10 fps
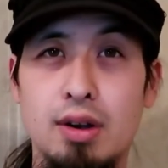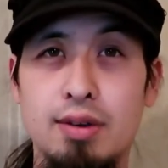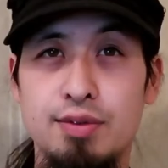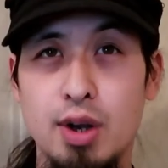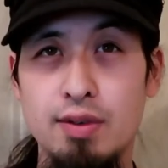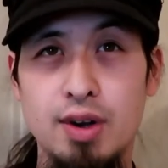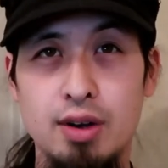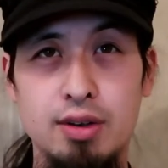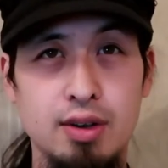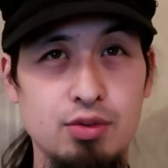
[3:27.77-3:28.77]
and if you have
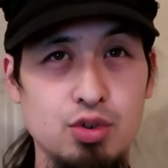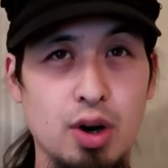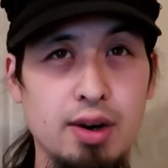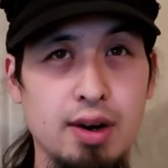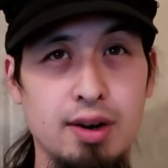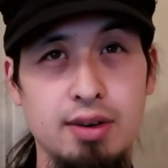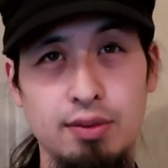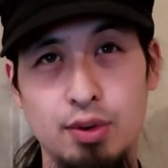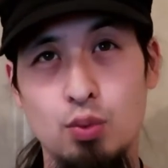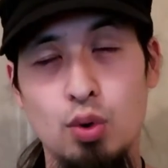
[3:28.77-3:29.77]
not yet tried it, I
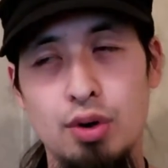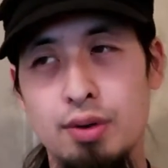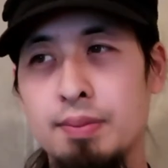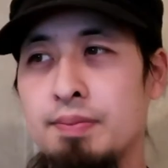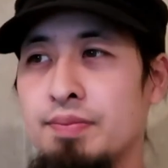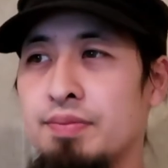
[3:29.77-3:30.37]
definitely would.